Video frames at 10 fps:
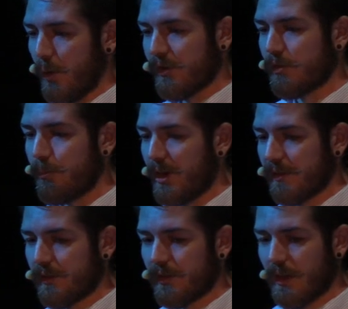points of
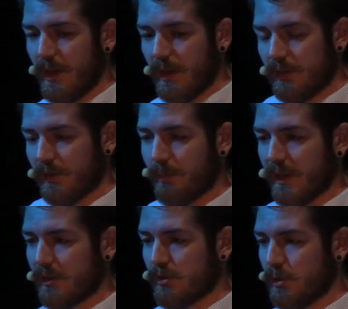presence. So that
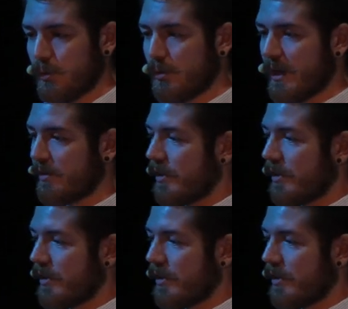means you can